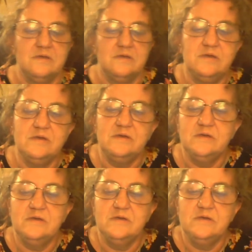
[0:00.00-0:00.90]

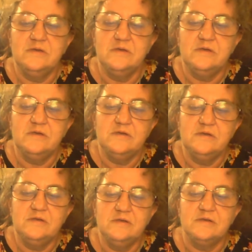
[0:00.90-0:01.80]

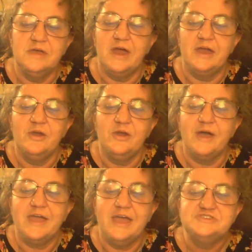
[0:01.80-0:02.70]
And I know
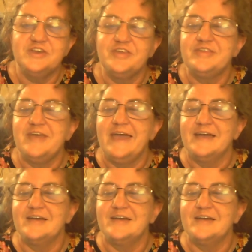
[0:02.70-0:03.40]
I can't just say it,